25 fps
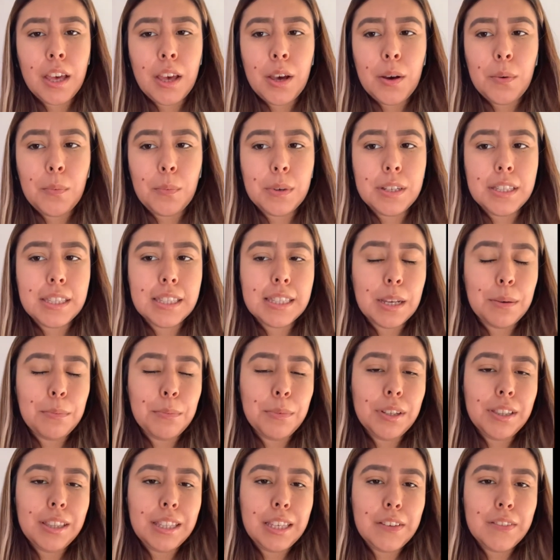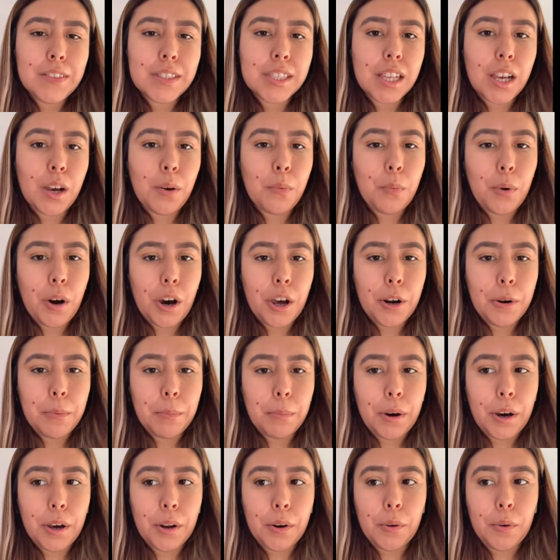When someone leaves a water
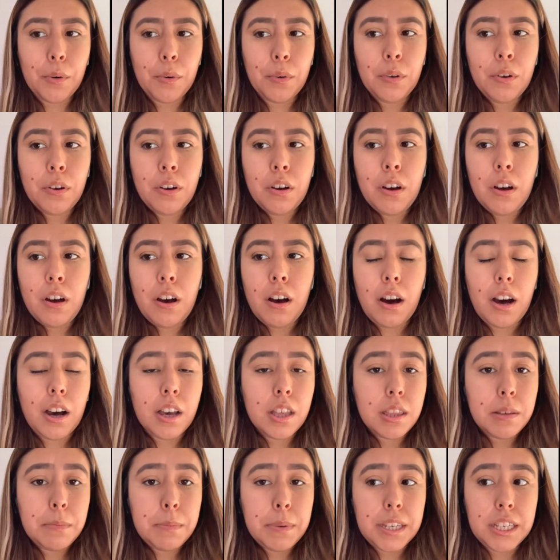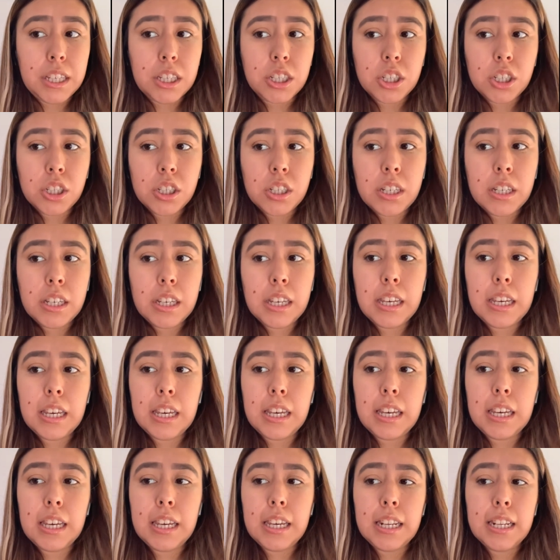bottle on the beach,
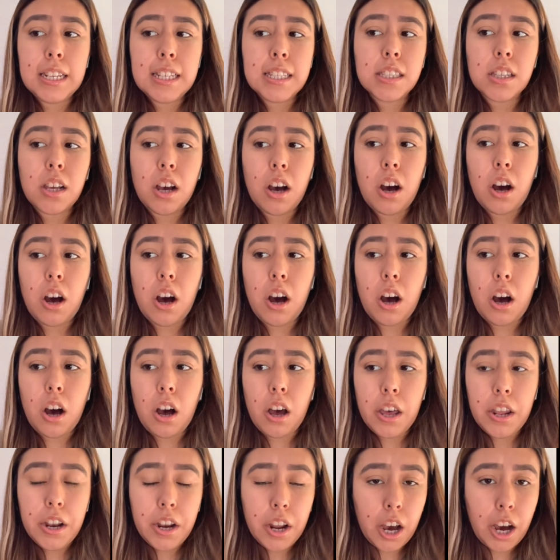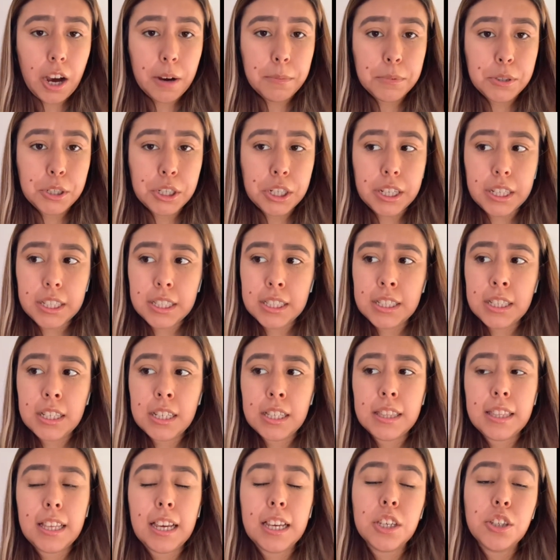it is an object
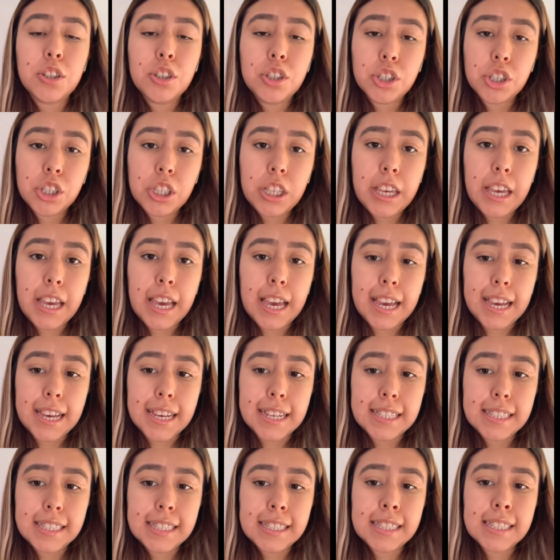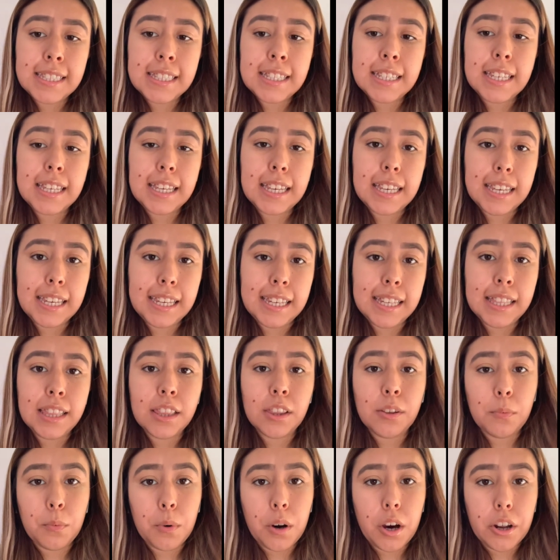that usually ends in the
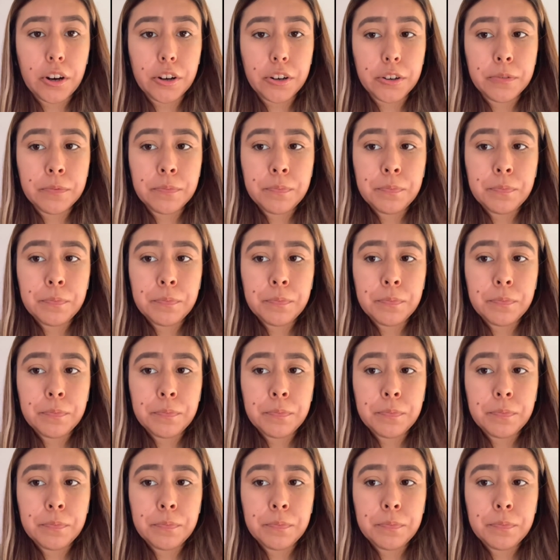water.